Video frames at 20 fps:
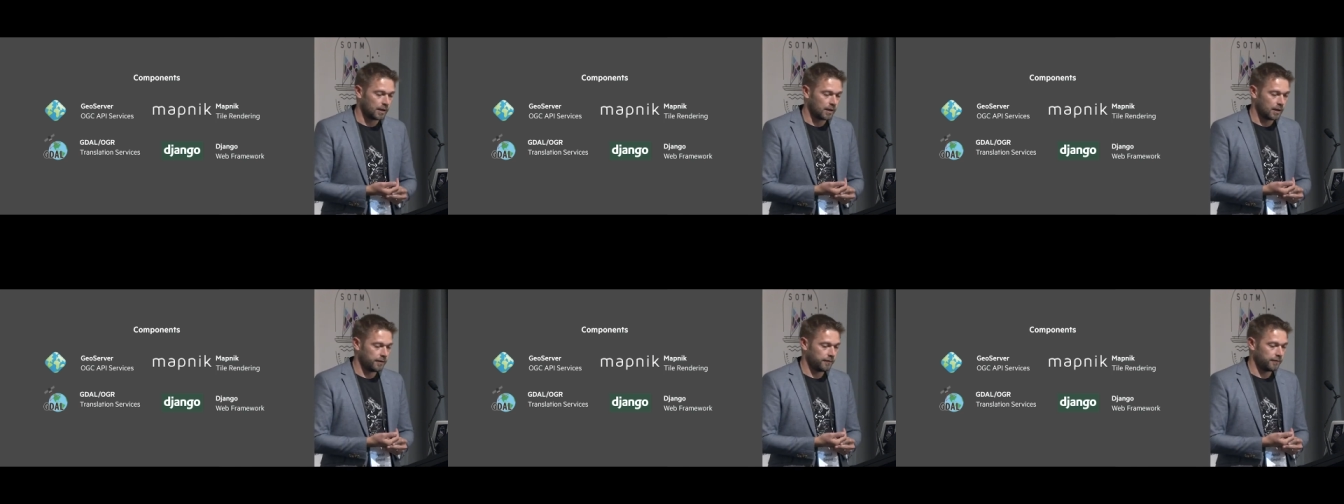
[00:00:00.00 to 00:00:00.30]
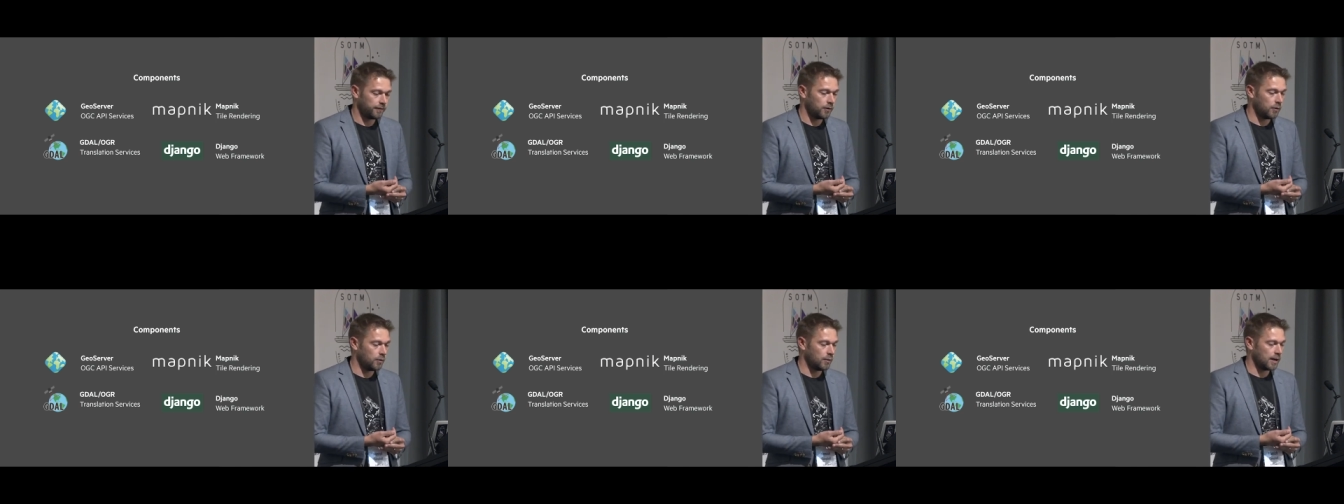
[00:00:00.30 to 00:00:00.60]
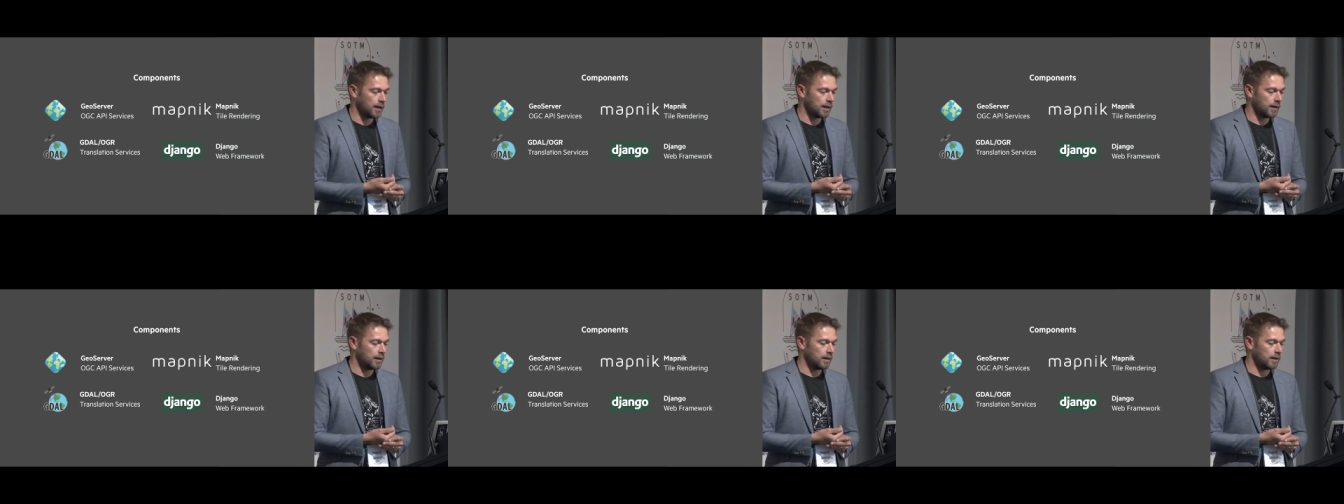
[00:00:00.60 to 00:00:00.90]
if you
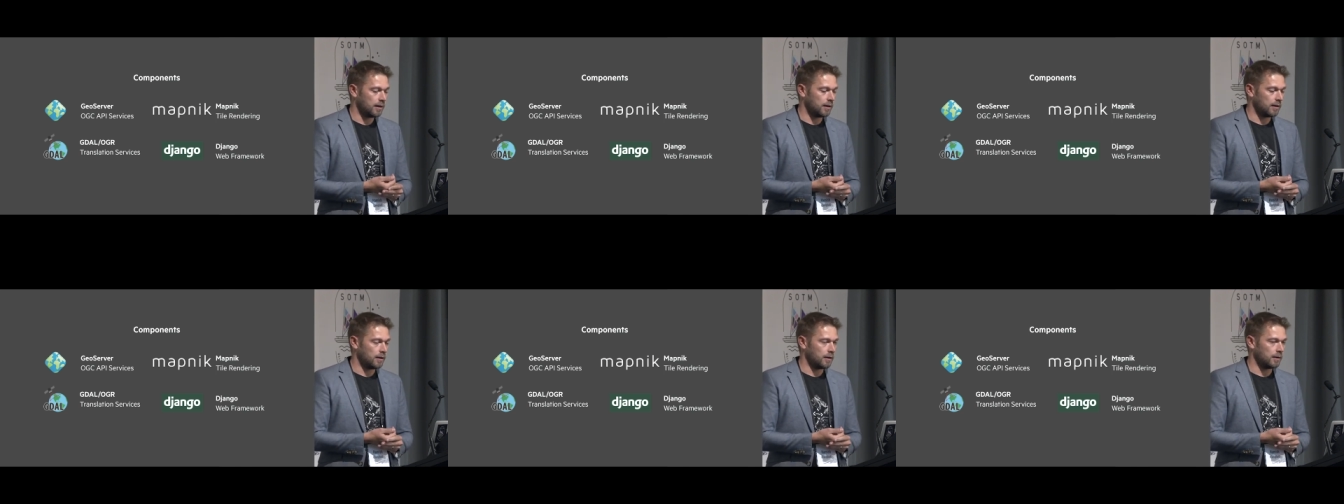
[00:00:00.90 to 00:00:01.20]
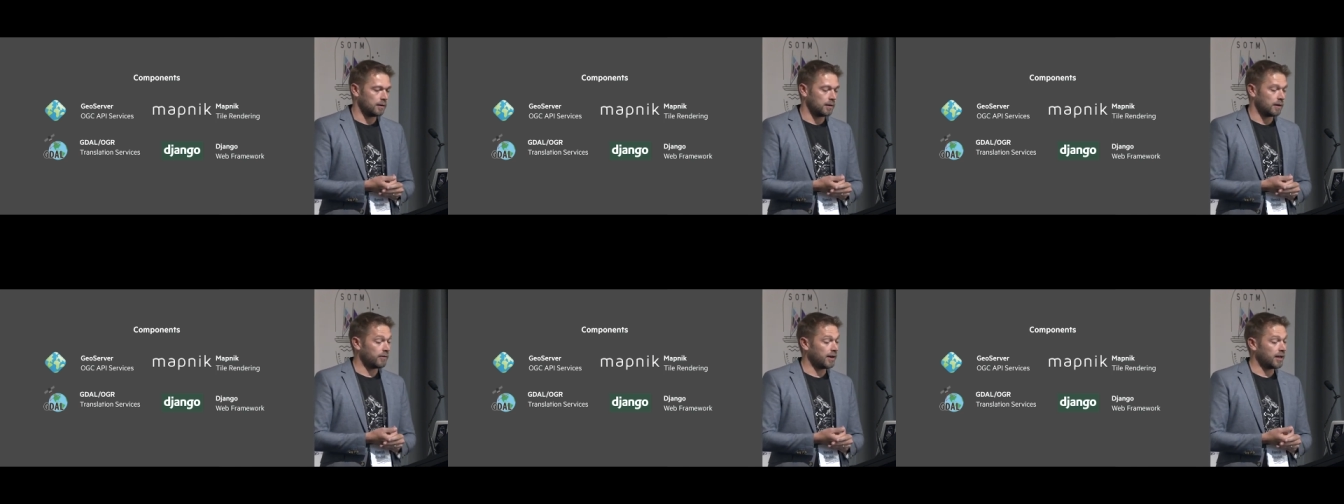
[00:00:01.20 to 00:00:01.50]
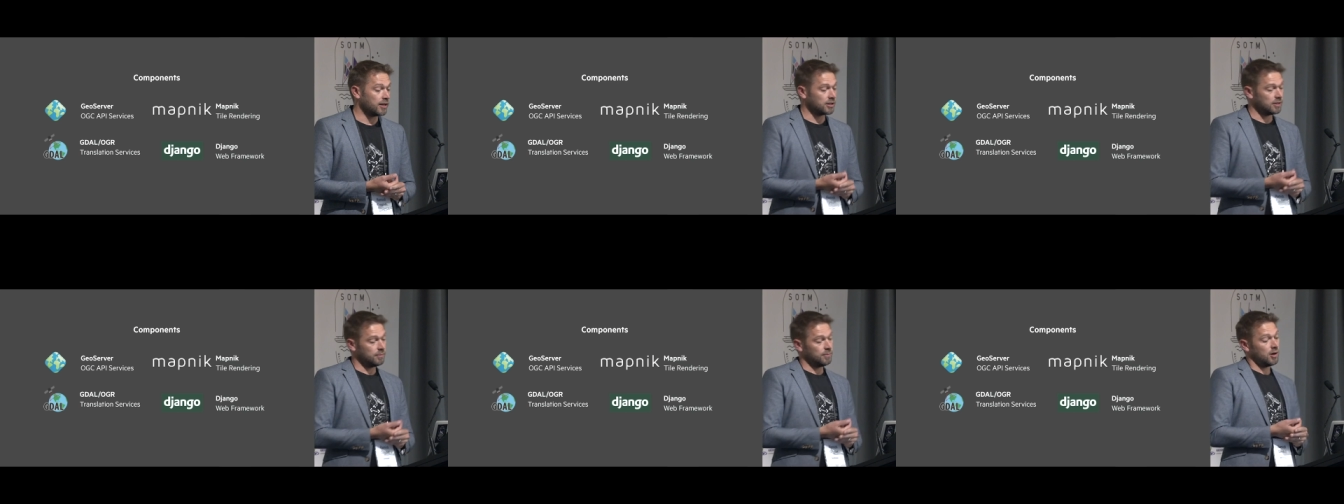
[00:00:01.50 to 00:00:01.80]
are
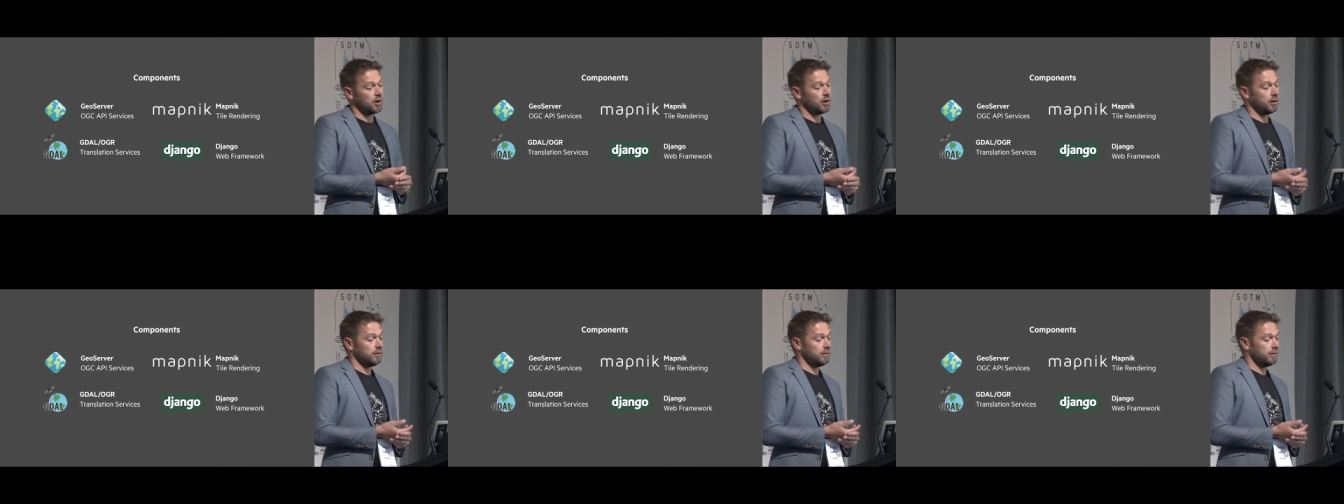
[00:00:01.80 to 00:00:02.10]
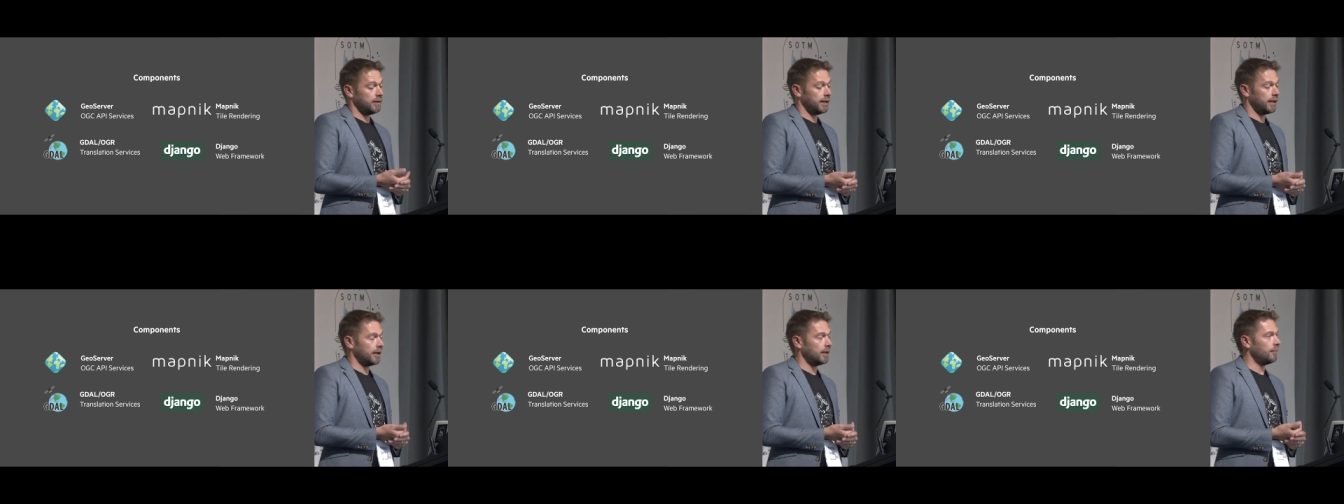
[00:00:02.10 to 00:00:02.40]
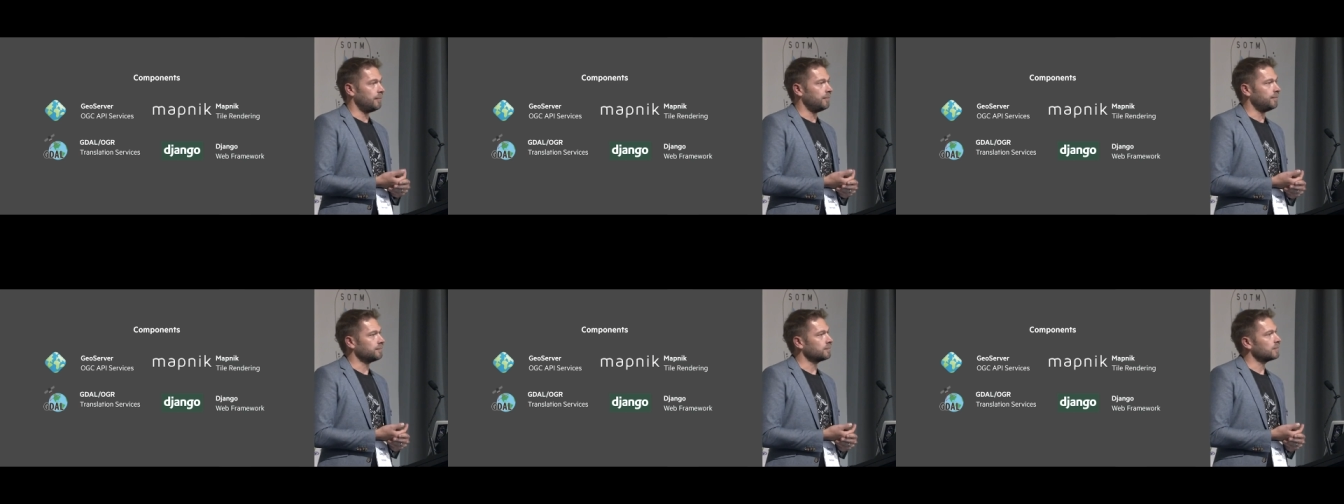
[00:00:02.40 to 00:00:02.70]
around tomorrow,
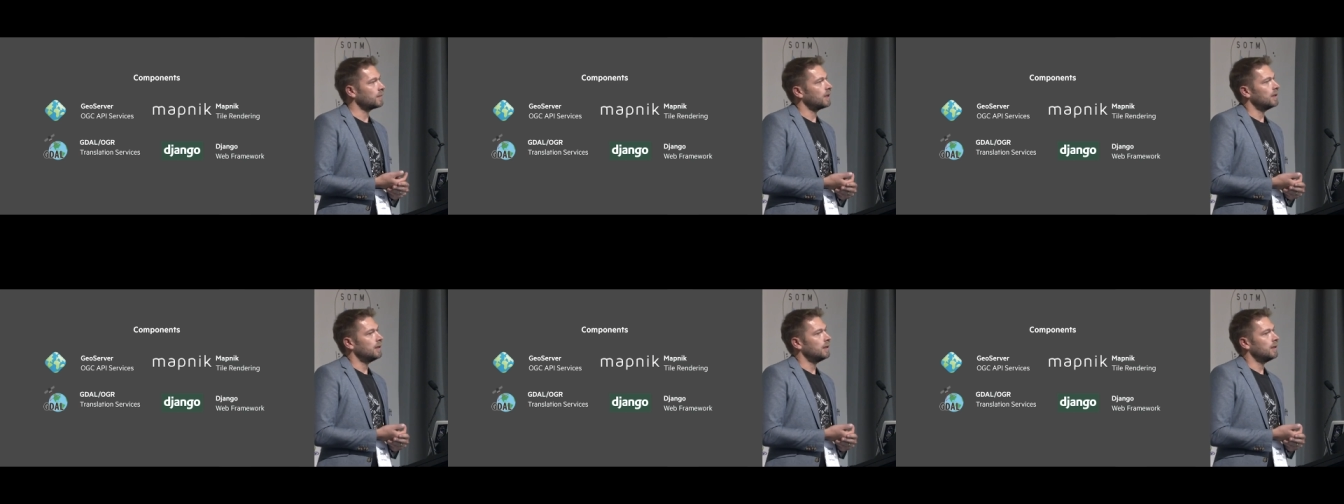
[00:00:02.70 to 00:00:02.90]
um,